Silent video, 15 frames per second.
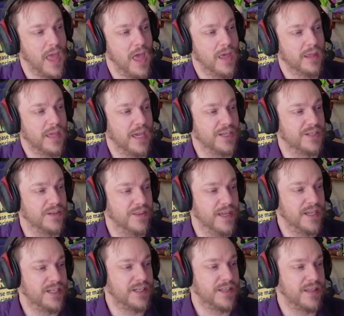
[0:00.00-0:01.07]
Okay, so
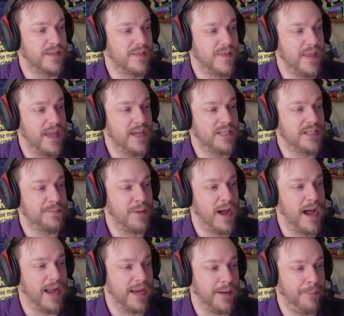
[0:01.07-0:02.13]
this
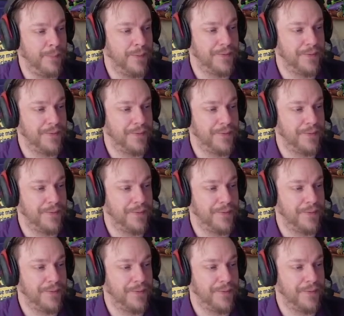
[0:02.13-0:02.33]
pipe